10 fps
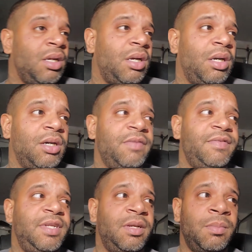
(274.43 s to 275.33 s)

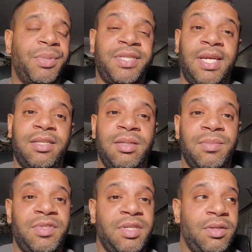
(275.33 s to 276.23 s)
of them protecting
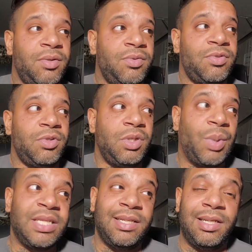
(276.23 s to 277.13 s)
themselves
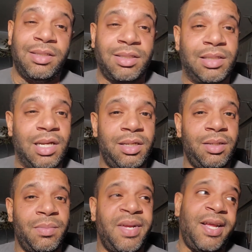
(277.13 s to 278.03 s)
rather than just cutting
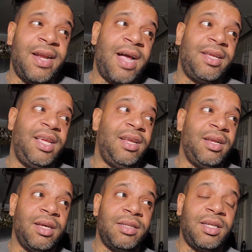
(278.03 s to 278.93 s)
him and not
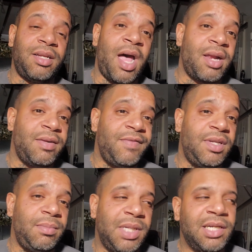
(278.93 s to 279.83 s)
getting nothing out of
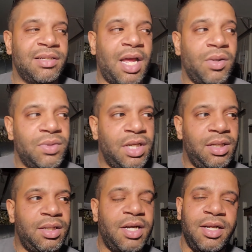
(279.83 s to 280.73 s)
it, because I don't
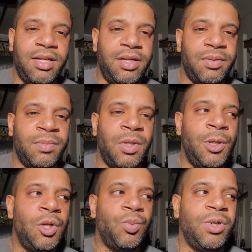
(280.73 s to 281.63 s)
think cutting him
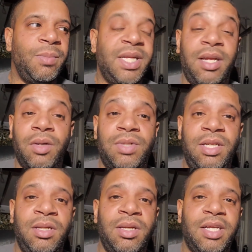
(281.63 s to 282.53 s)
would have been
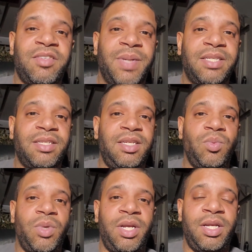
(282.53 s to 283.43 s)
healthy, especially
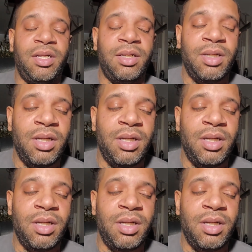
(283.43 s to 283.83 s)
when